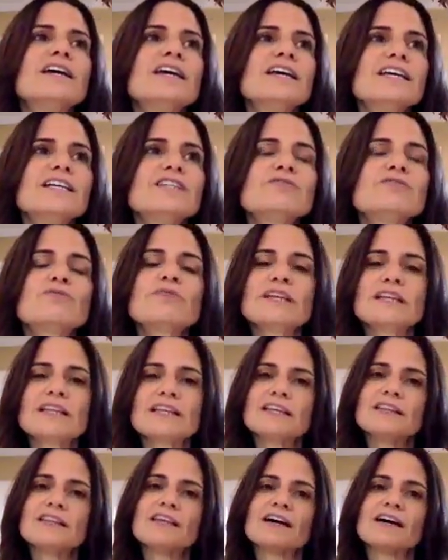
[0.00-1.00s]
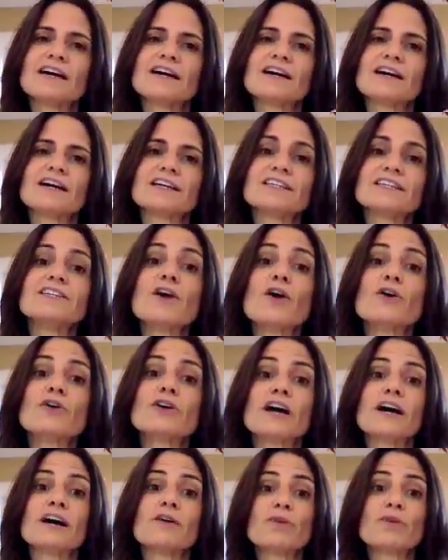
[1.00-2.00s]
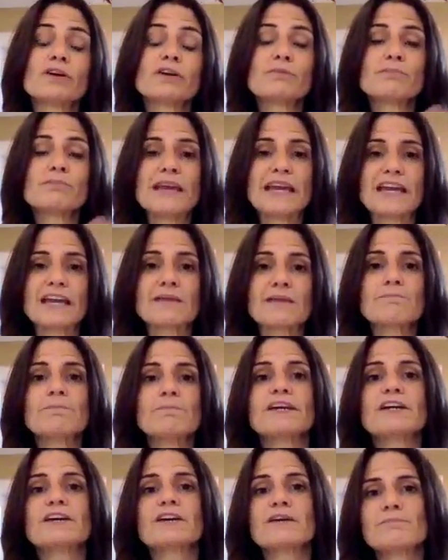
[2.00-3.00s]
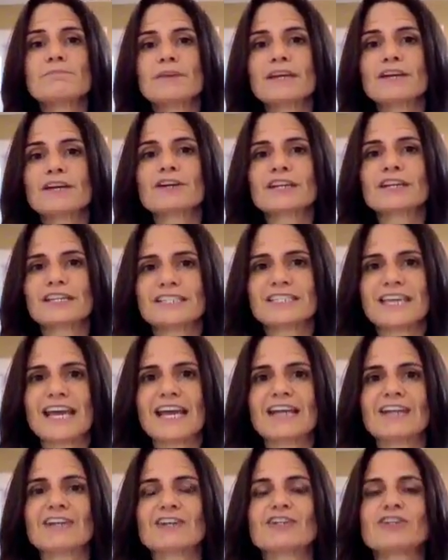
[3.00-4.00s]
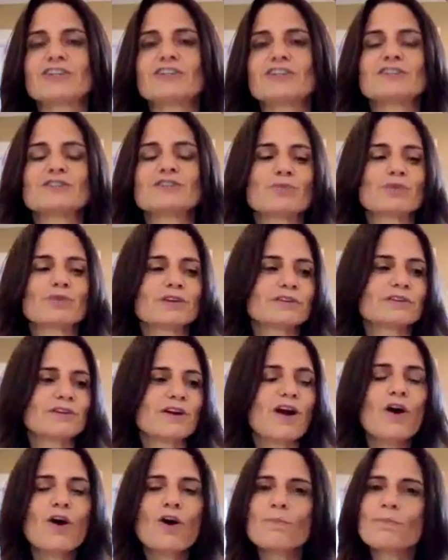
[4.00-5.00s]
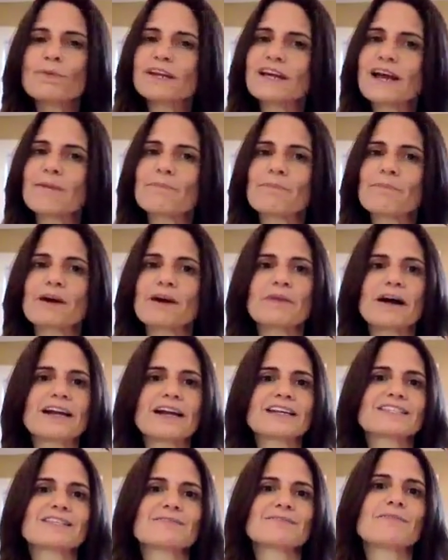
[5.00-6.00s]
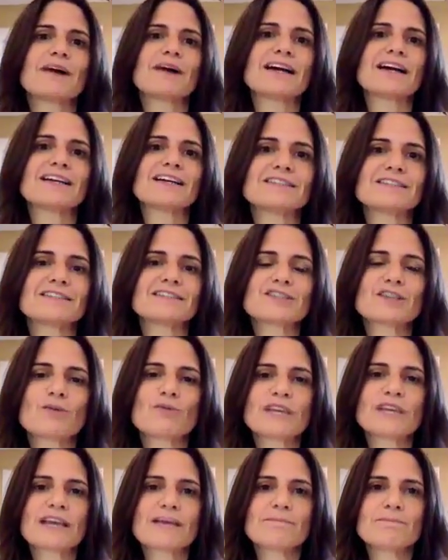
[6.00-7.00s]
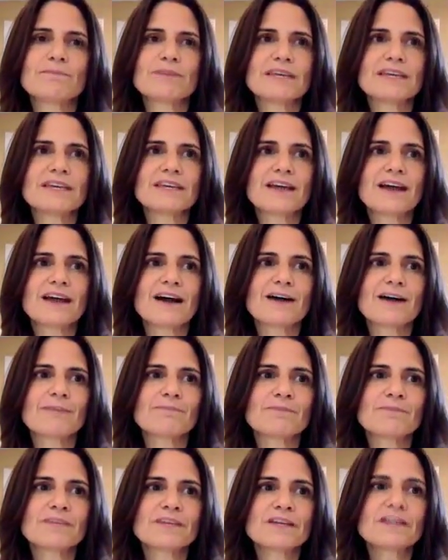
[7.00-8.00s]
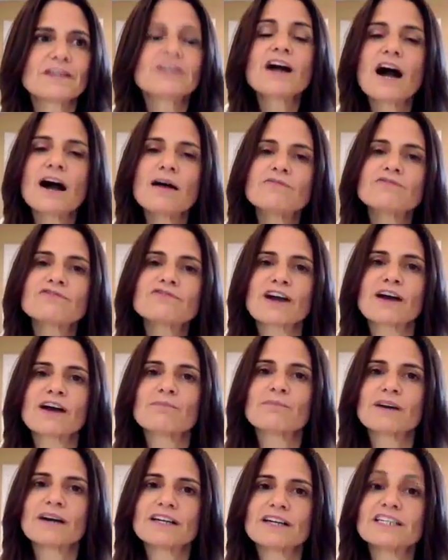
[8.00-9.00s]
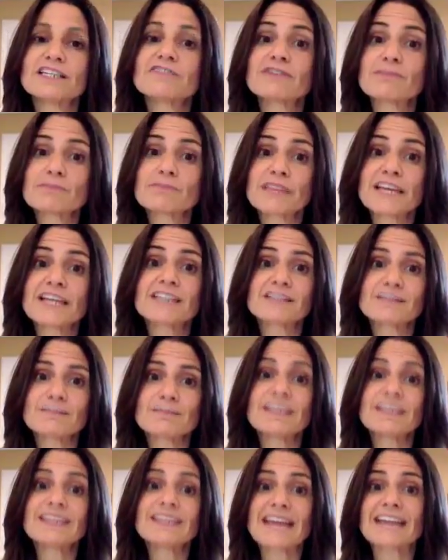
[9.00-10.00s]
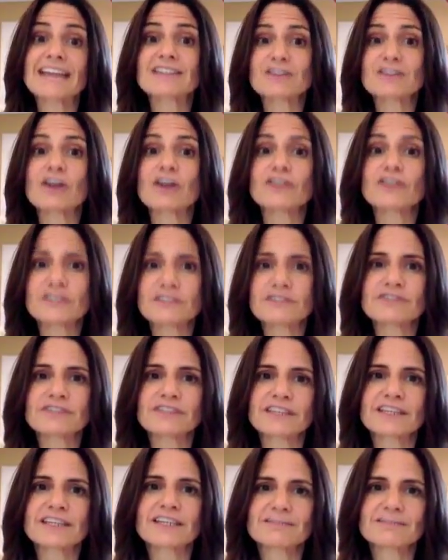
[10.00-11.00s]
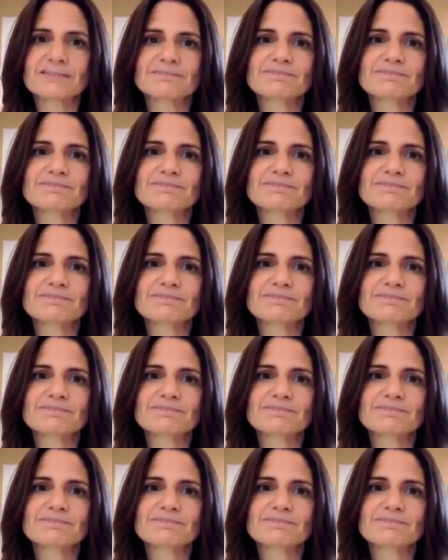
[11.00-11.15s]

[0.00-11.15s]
Is really the yoga. We're making bigger and bigger containers. We're opening up our bodies and minds so we can be come from a different place, meet that salt differently.